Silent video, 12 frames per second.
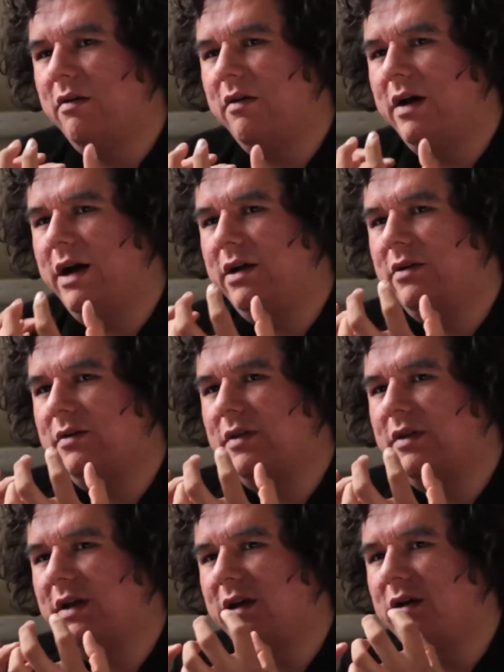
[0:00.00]
I don't
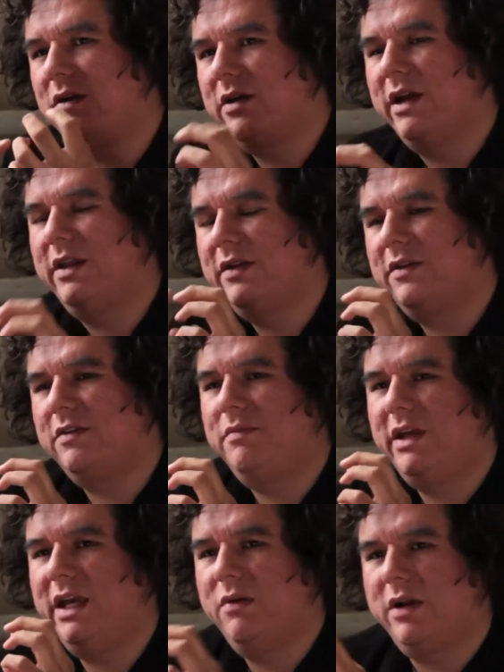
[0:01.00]
think, okay, this is
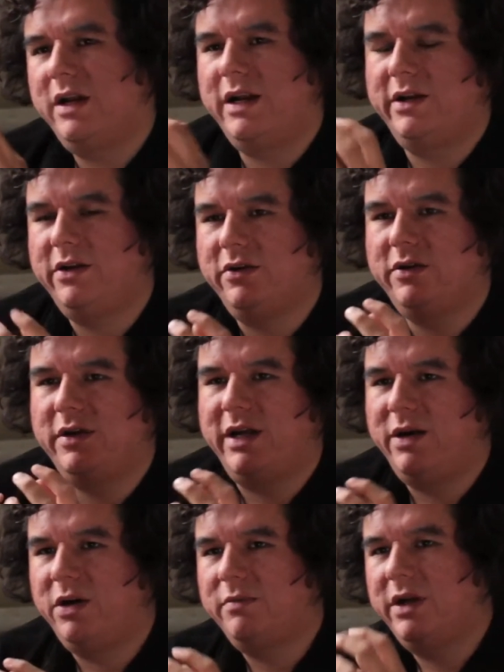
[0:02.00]
me, what did I do
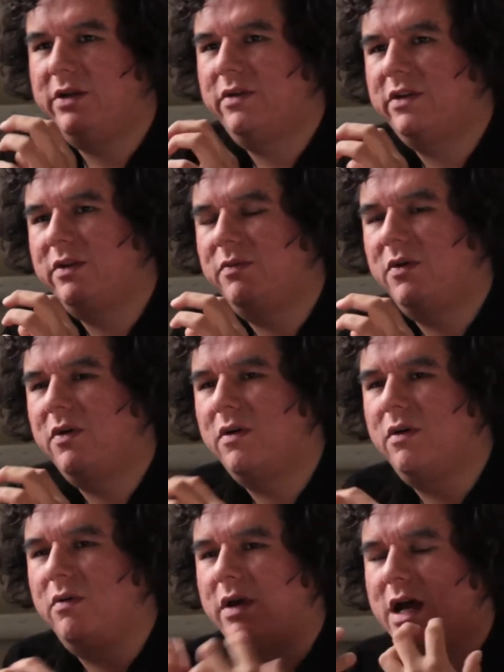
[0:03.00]
today, what am I doing
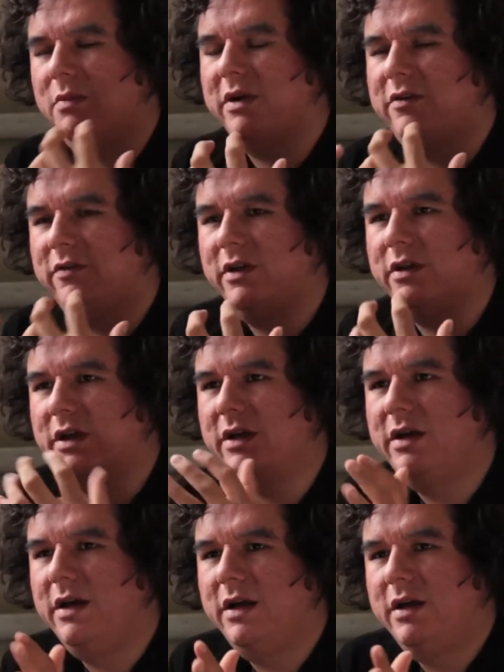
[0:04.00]
tomorrow, how am I feeling?
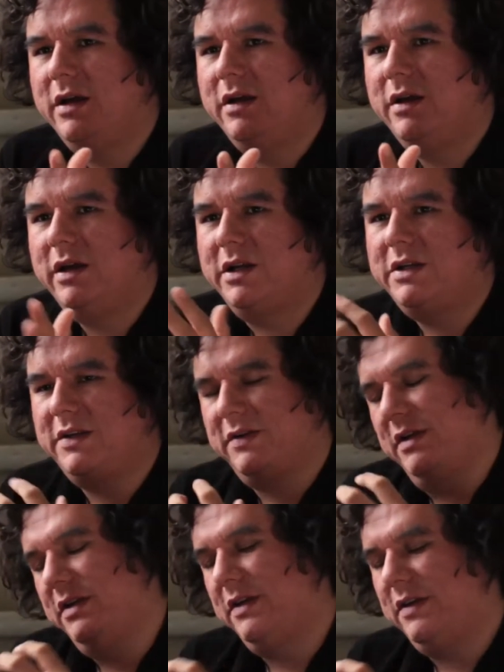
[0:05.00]
It just
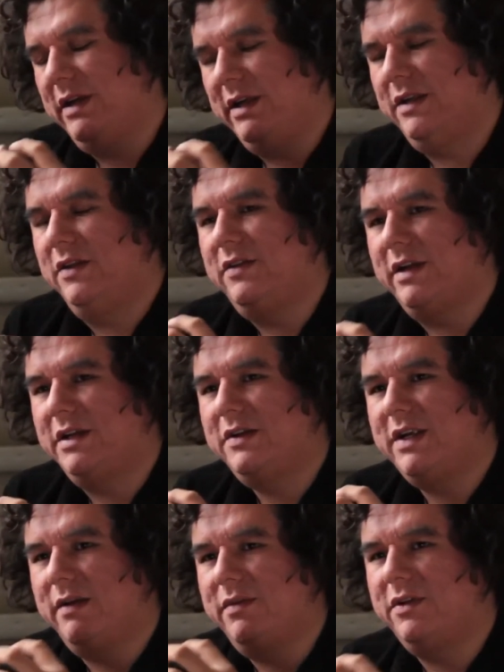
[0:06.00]
is, and I just
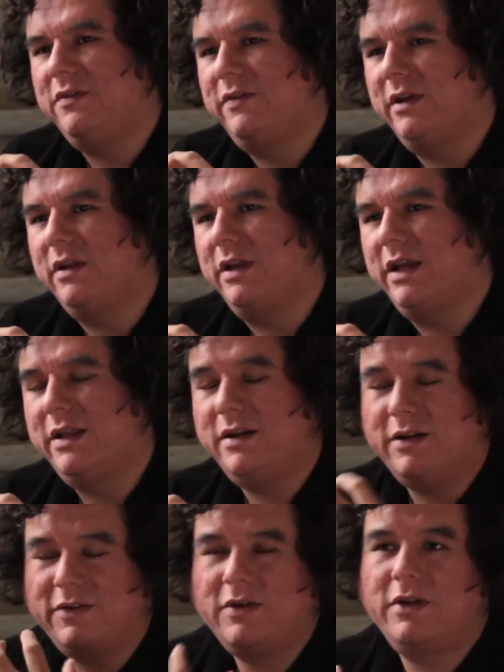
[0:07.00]
have this feeling. And then
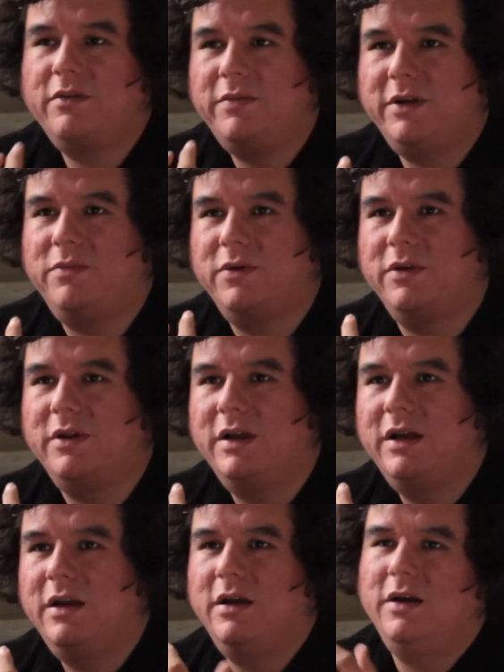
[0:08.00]
also other people,
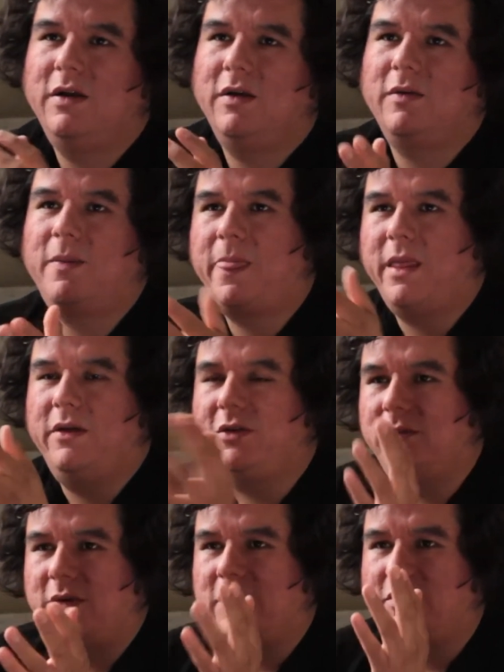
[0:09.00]
as
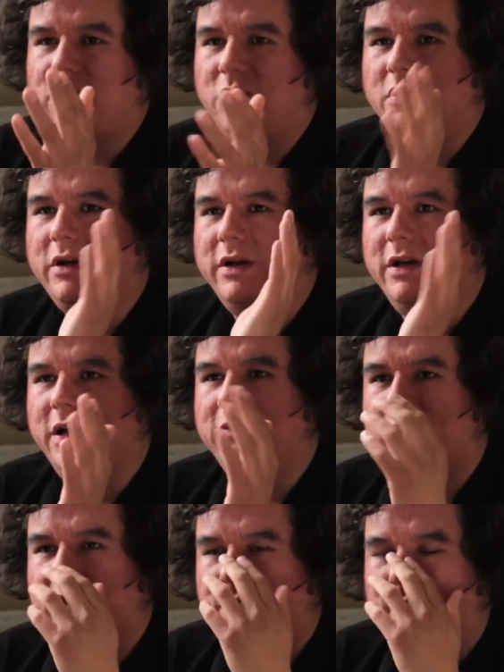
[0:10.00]
you work enough
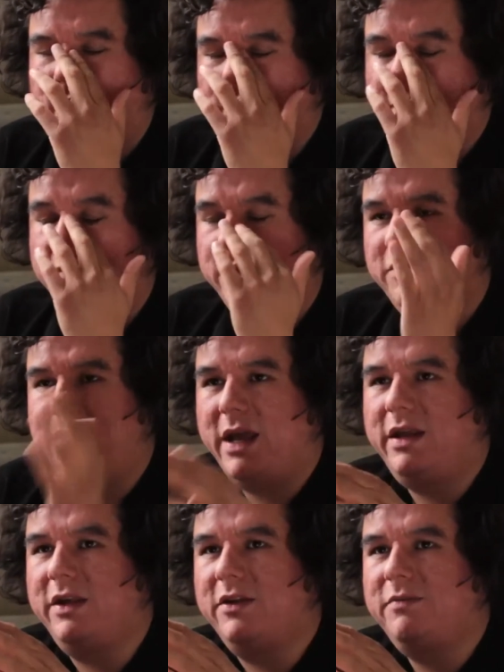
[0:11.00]
and you paint enough of these
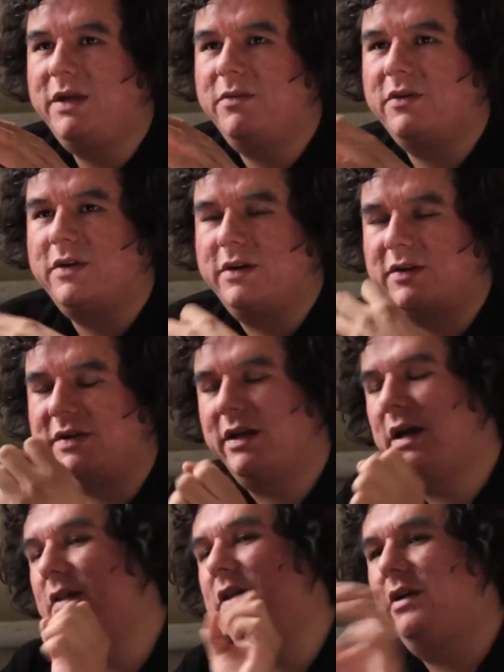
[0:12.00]
paintings, people start to say,
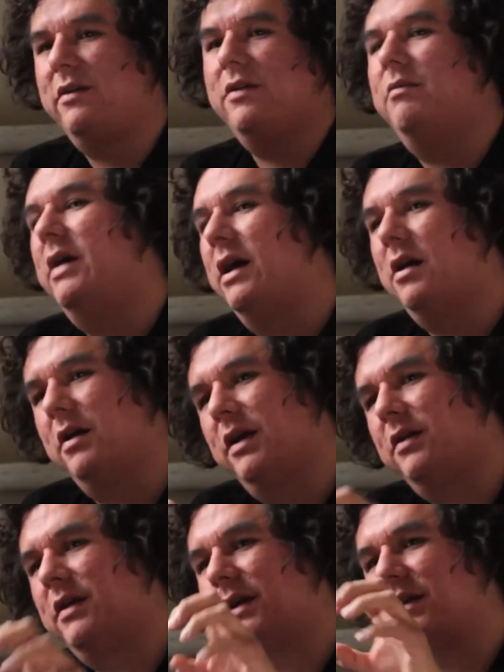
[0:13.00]
I think you're the bear, and I
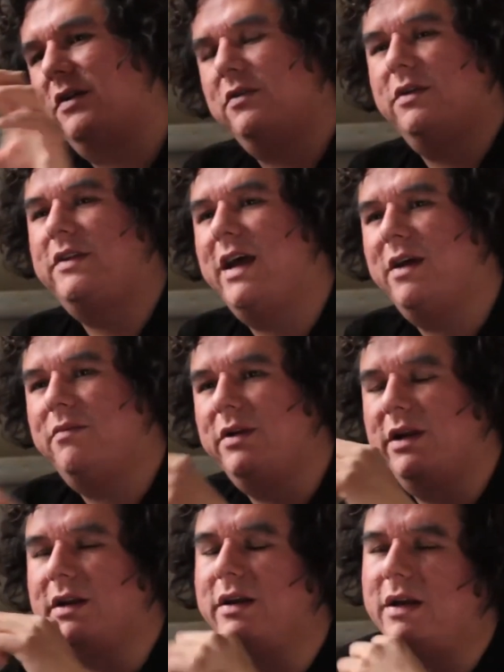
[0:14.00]
think this is what's happening.